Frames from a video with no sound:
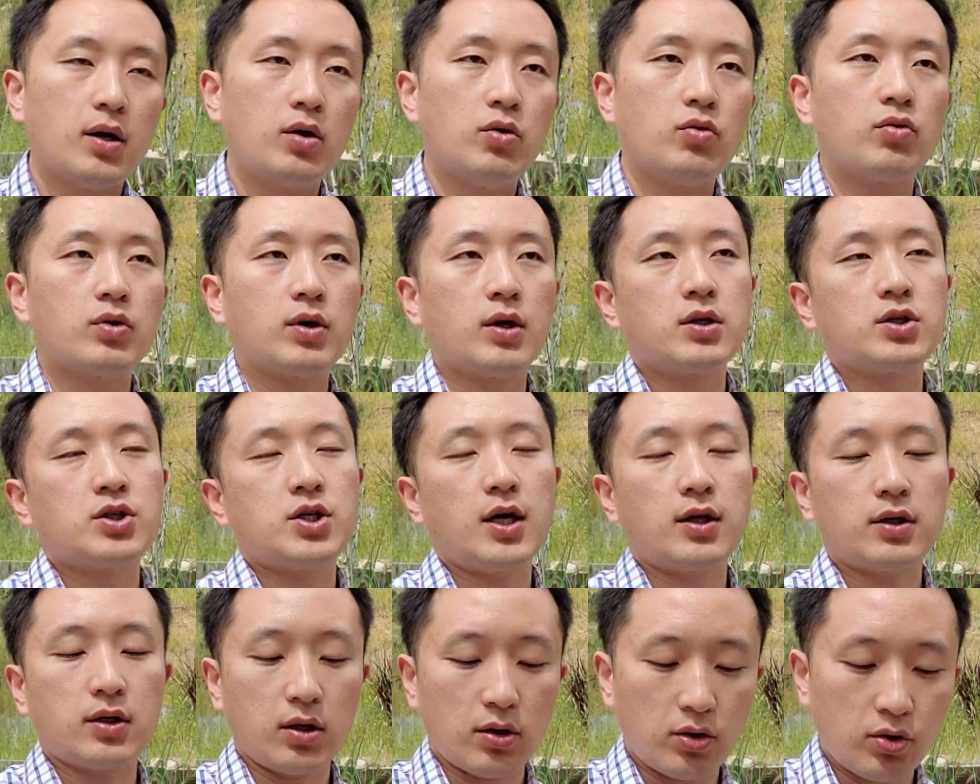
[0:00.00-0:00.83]
You can
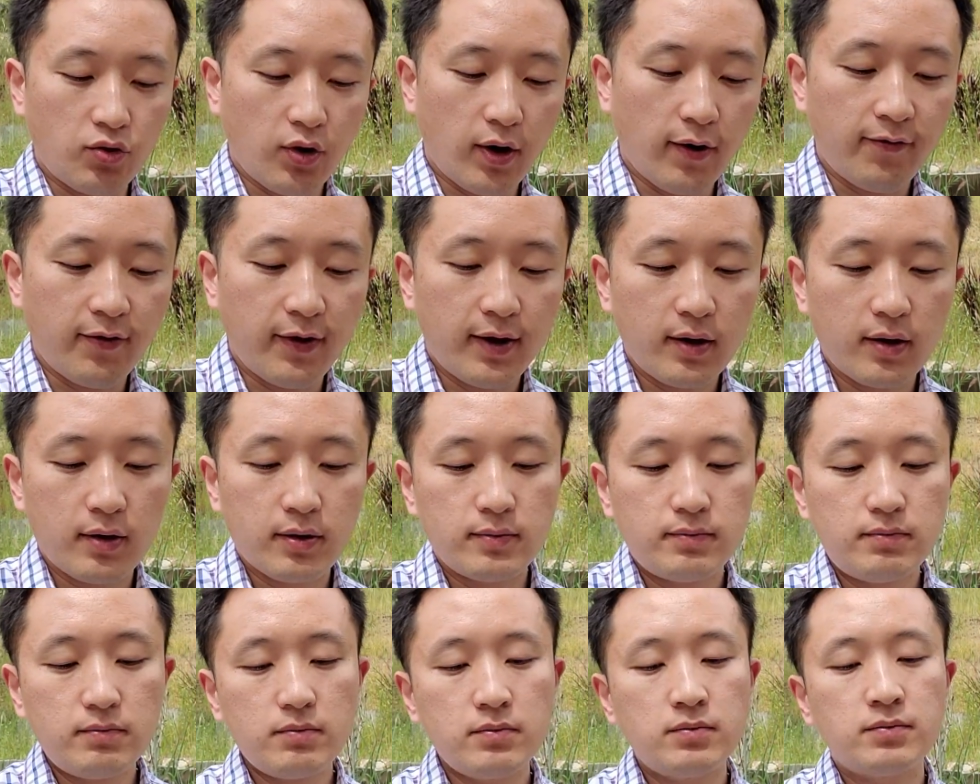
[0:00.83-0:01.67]
check the traffic,
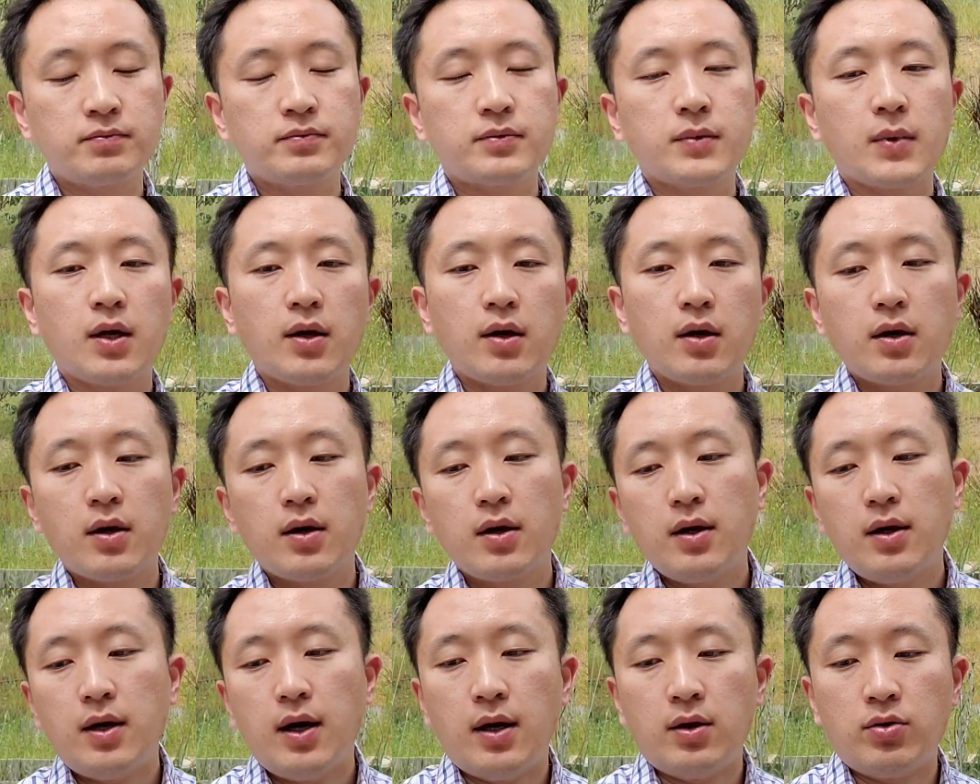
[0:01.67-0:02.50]

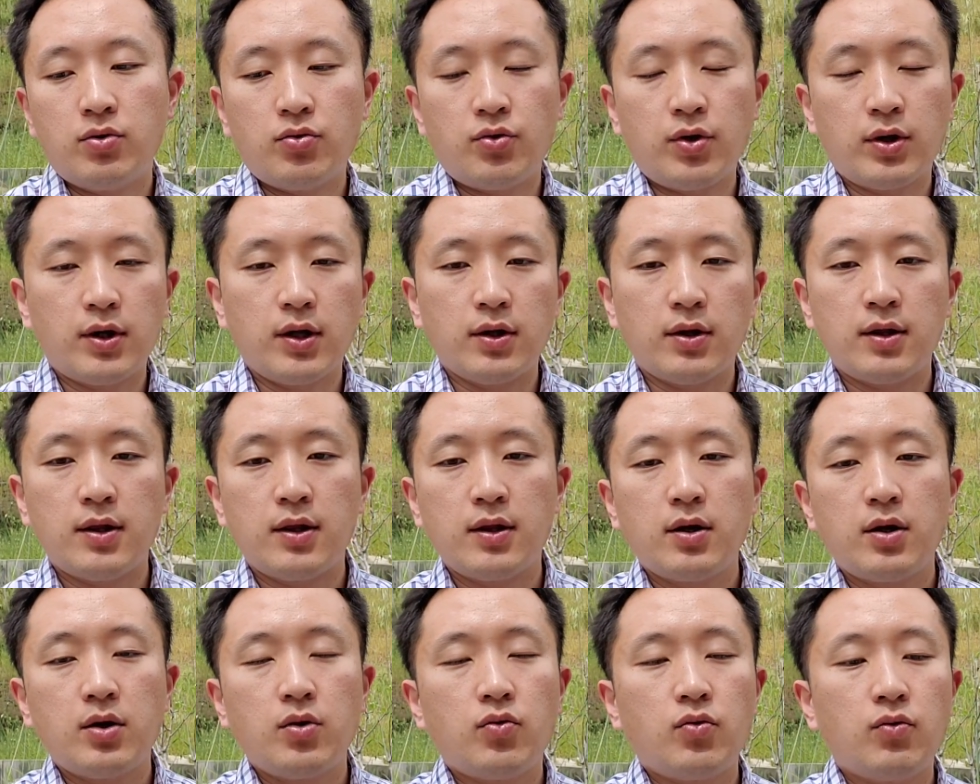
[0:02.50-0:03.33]
and during the
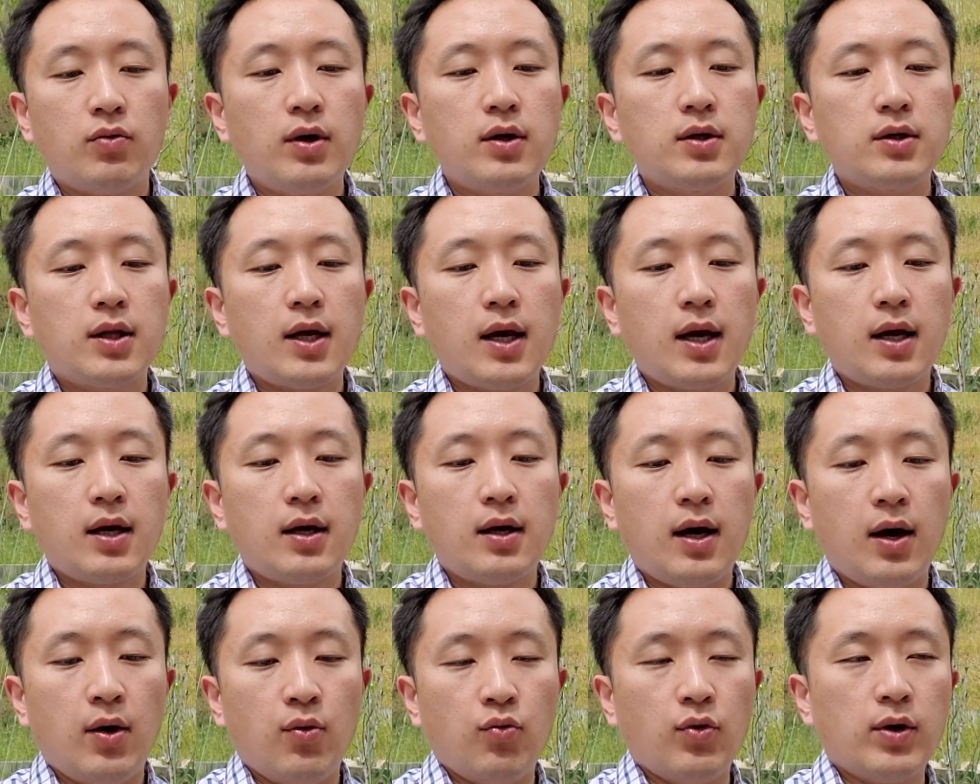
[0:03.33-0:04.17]
weekday
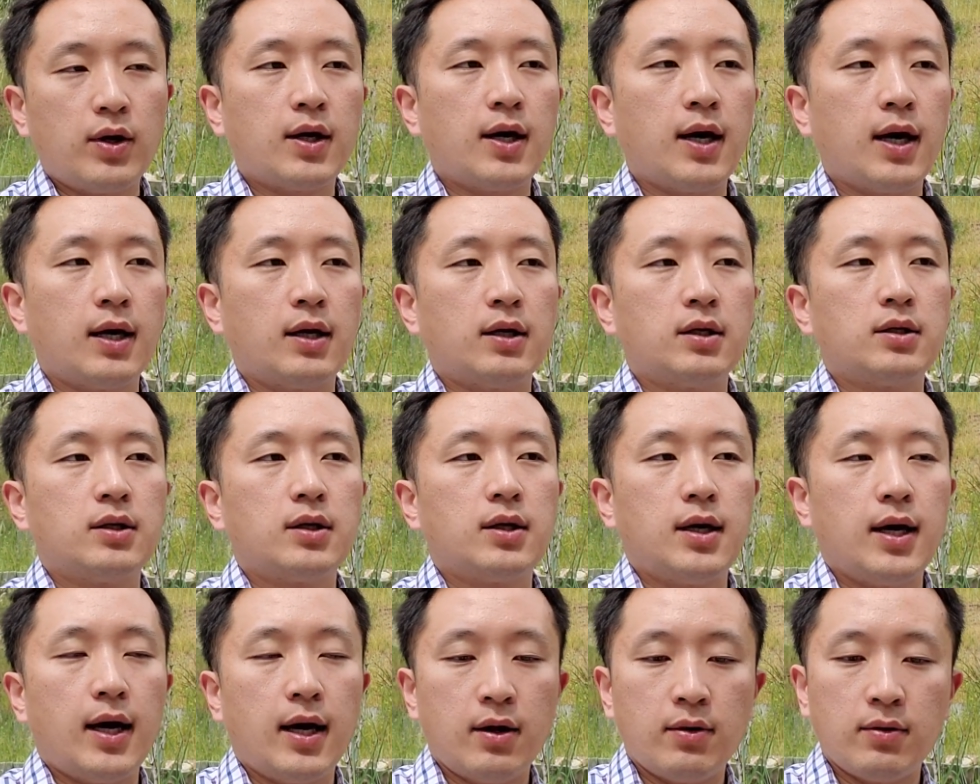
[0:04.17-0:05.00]
and weekend,
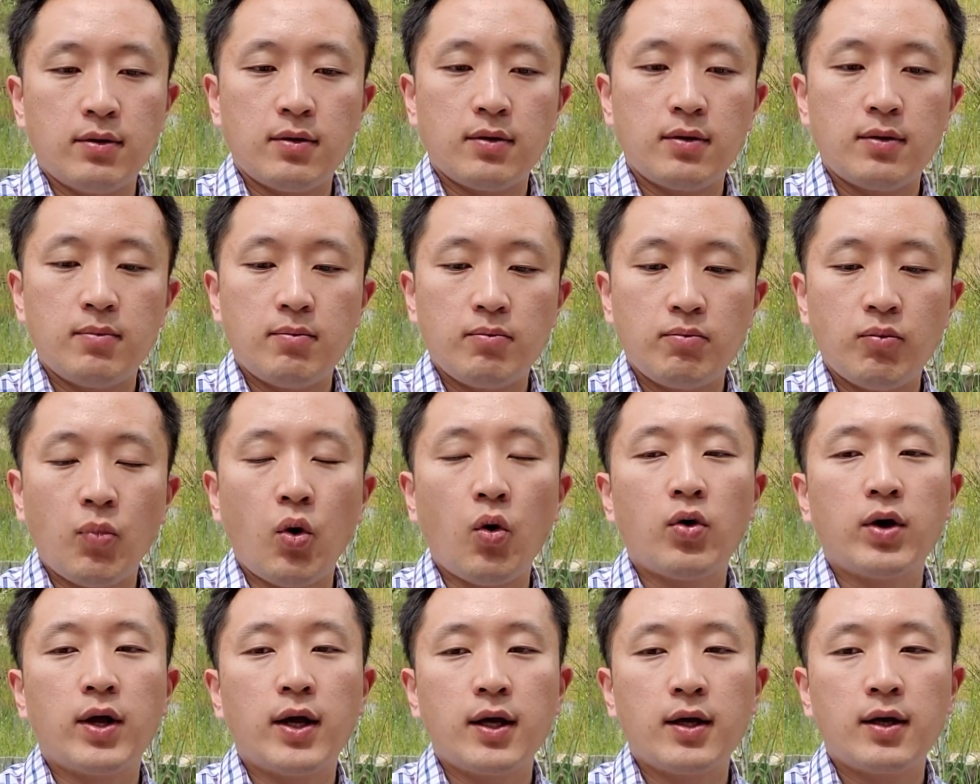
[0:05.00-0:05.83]
and
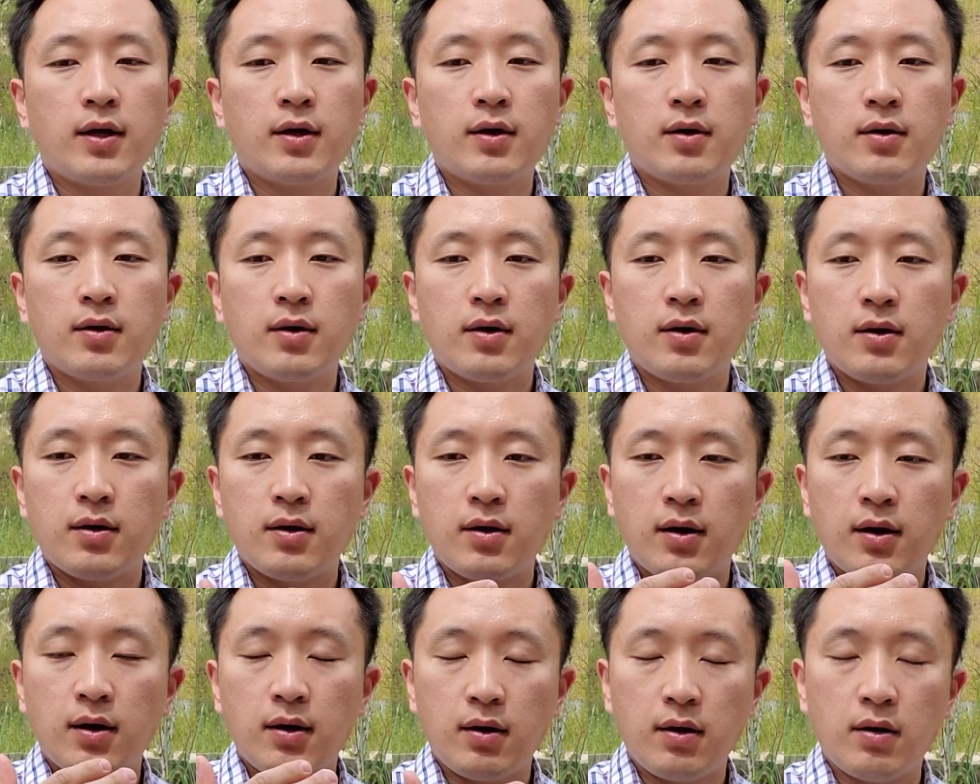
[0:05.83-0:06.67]
morning,
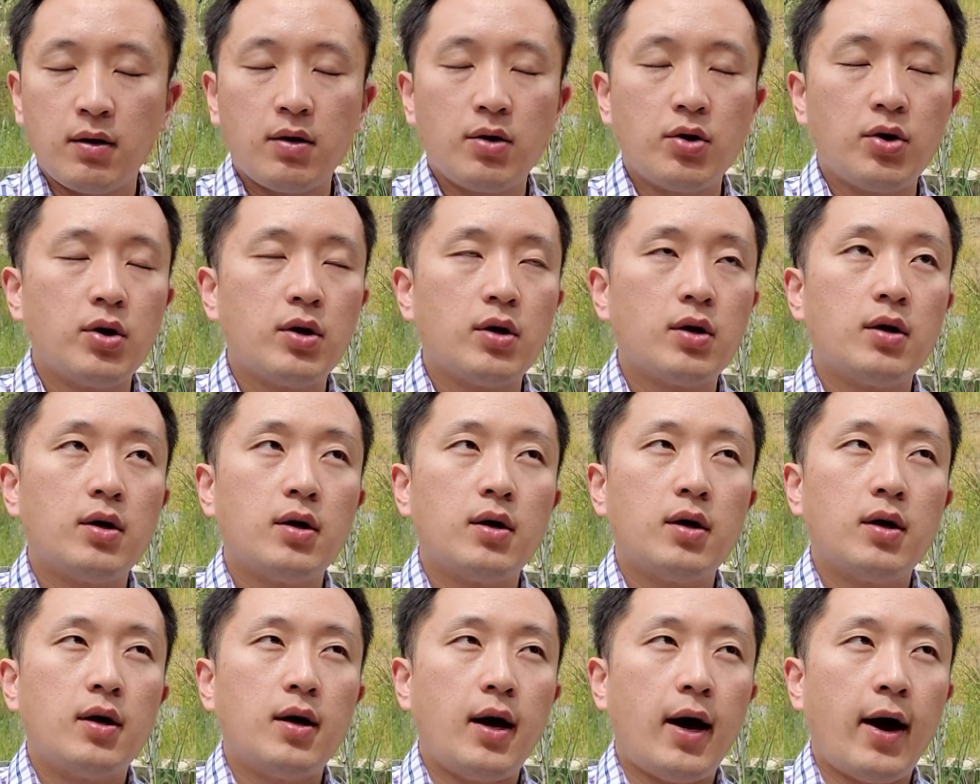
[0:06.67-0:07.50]

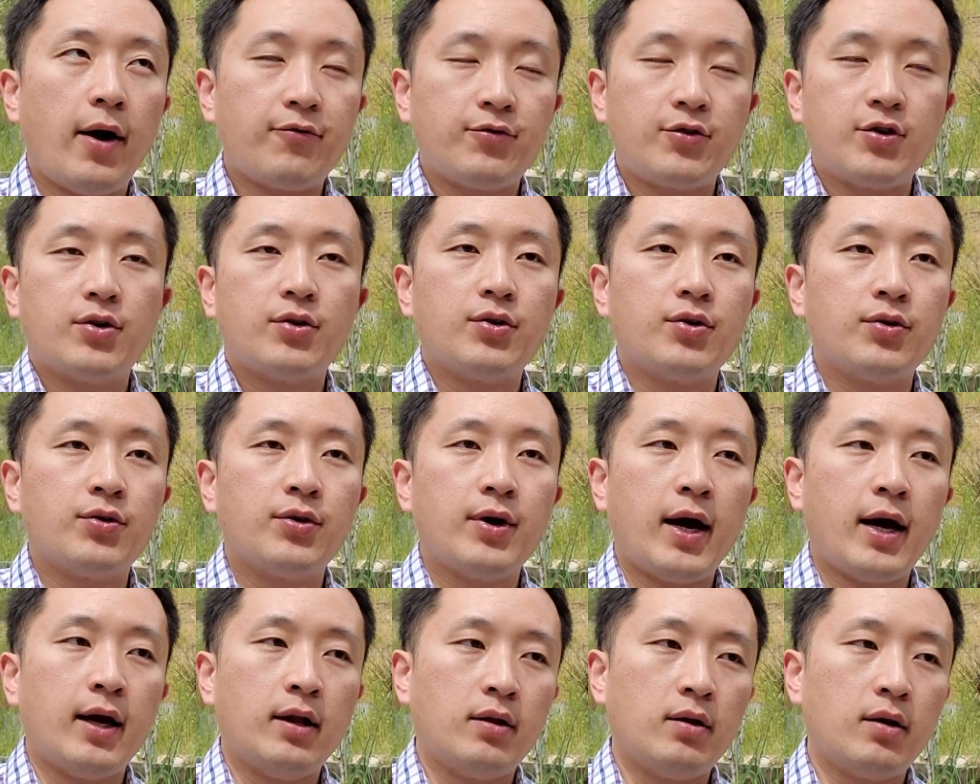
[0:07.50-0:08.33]
afternoon,
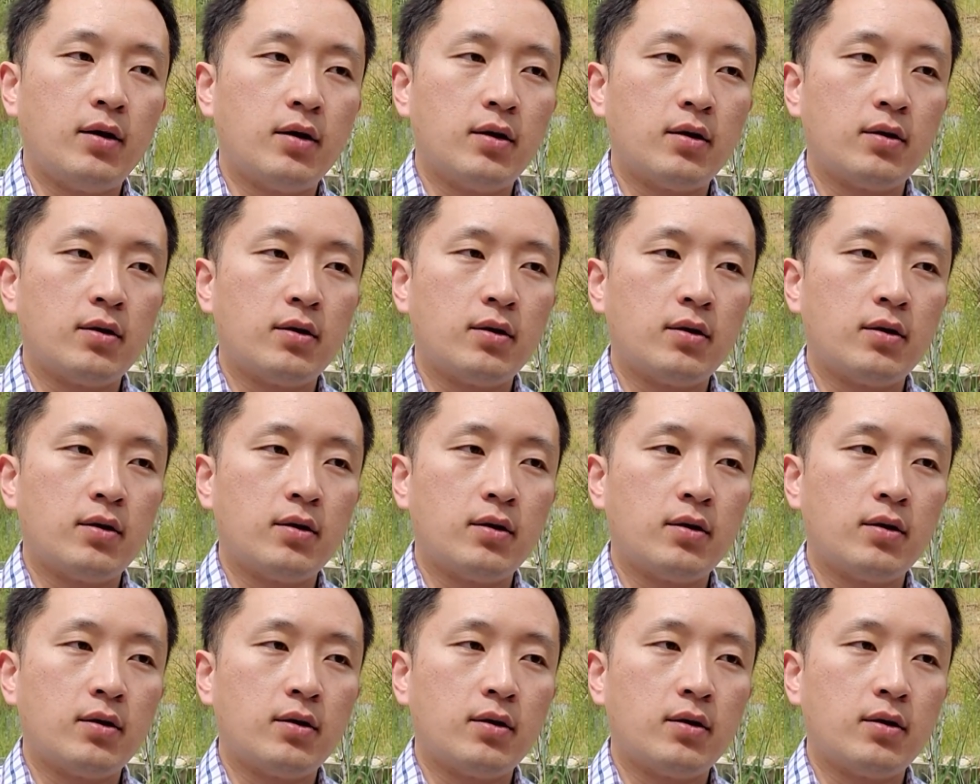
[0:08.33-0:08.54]
and